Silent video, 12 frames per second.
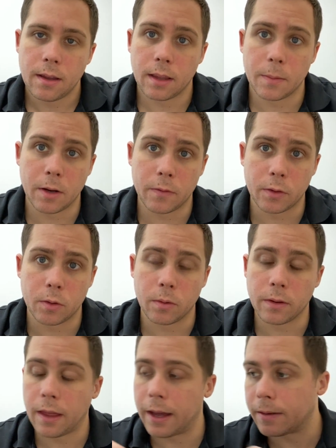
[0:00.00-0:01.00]
Let me know if you're cool
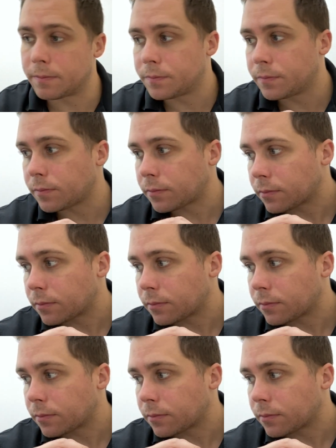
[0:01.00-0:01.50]
with that.